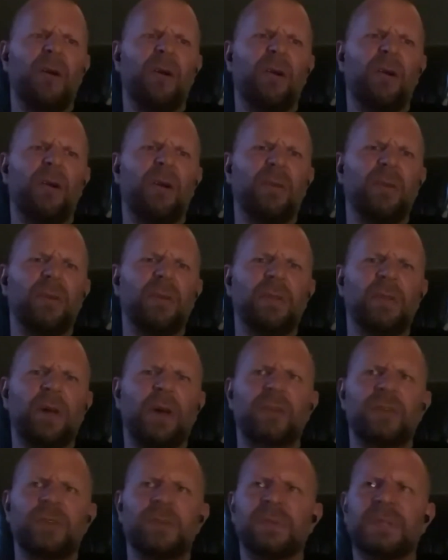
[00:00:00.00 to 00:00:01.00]

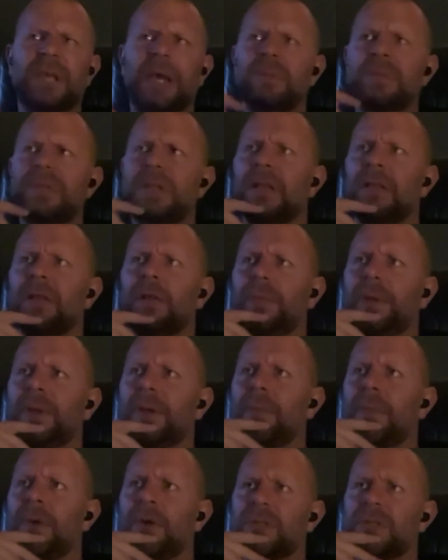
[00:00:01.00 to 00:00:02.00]
that are sometimes a little
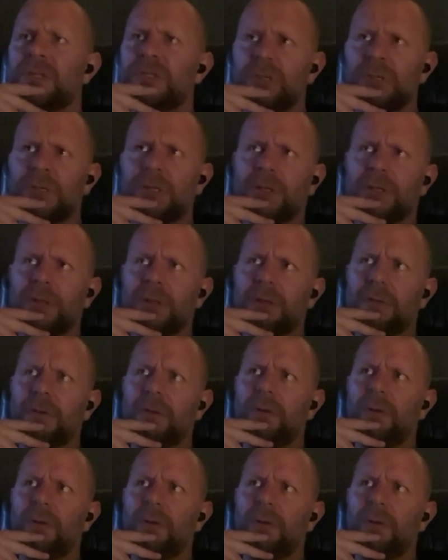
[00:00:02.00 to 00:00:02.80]
bit more subtle